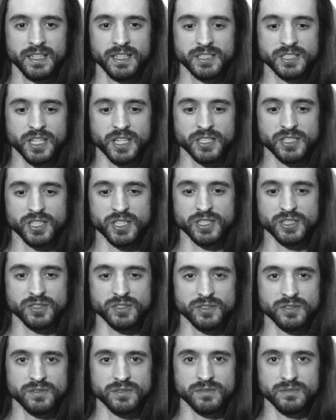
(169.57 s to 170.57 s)
doesn't
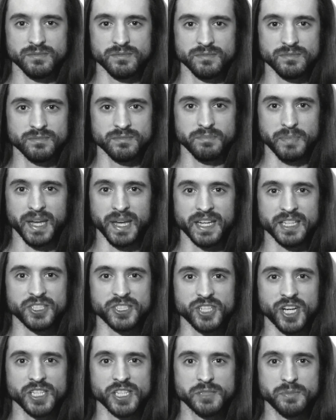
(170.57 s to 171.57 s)
make a
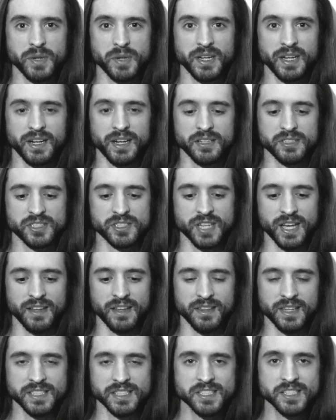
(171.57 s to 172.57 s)
judgment here and say,
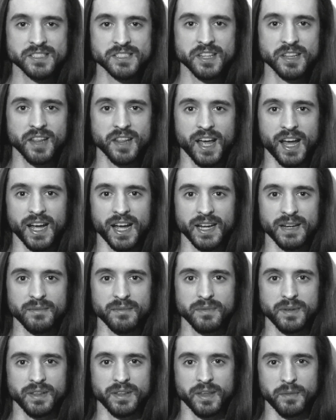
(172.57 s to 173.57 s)
this is the line
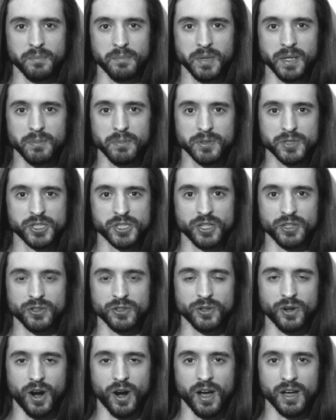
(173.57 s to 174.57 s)
that people shouldn't
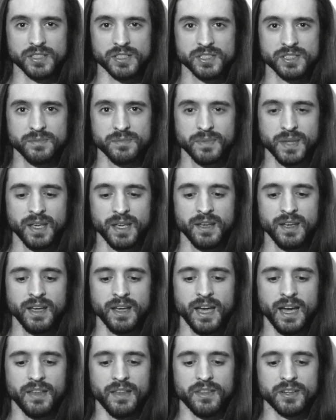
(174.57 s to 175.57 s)
cross.
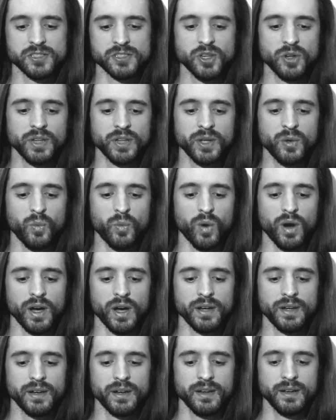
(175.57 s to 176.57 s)
And there's only
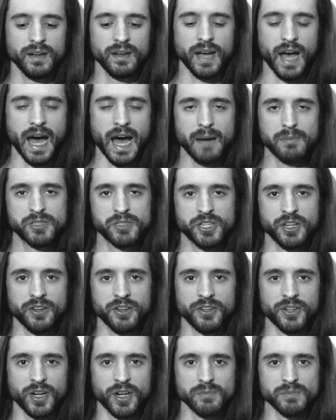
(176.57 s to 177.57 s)
one option in
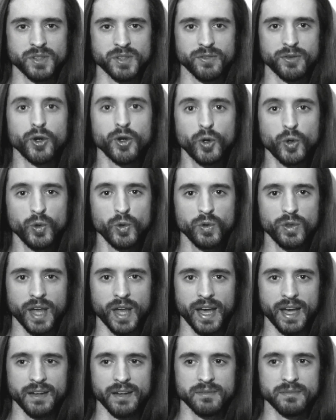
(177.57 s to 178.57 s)
terms of who
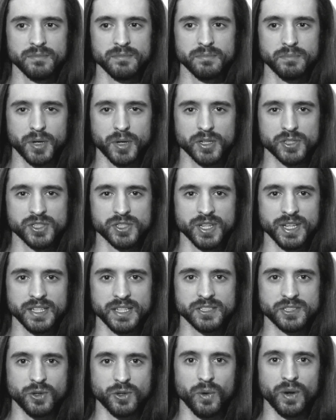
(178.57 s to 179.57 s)
that person
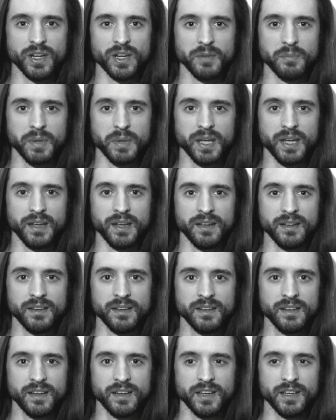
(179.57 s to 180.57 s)
is going to be,
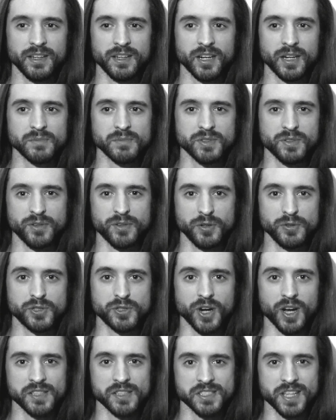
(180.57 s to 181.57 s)
in terms of who
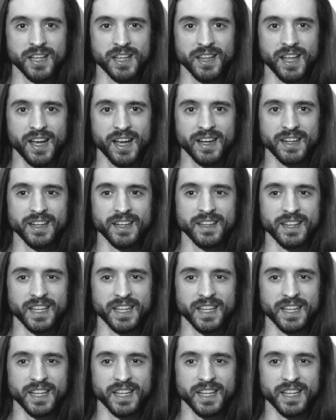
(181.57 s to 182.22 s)
draws that line, and